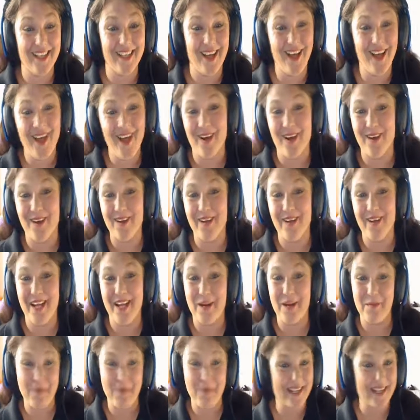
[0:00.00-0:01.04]
Oh,
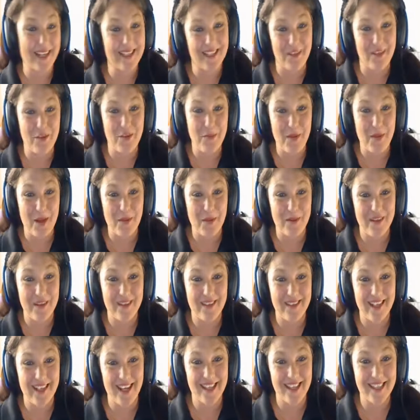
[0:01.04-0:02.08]
and a max level penguin
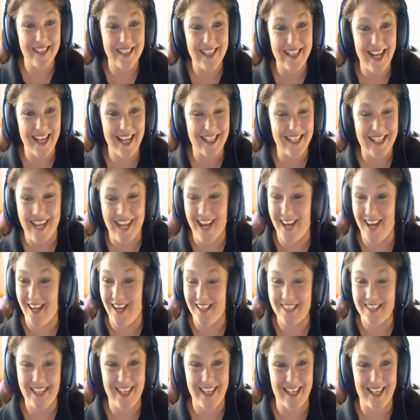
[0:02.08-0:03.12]
of the other sex,
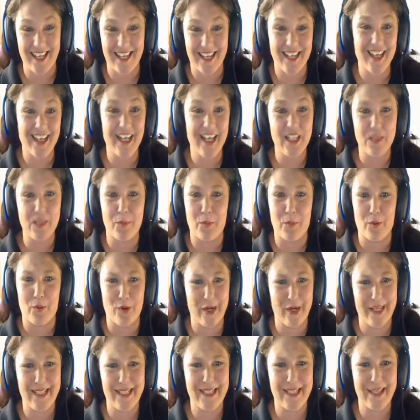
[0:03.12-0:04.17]
I'll take it. Let's
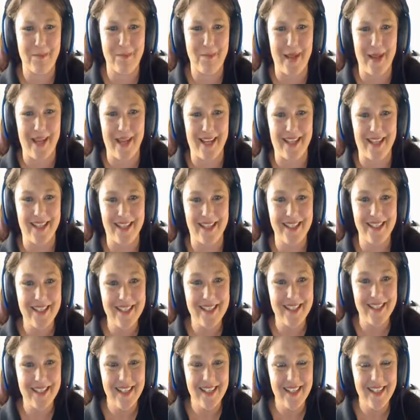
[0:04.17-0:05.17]
breed some penguins.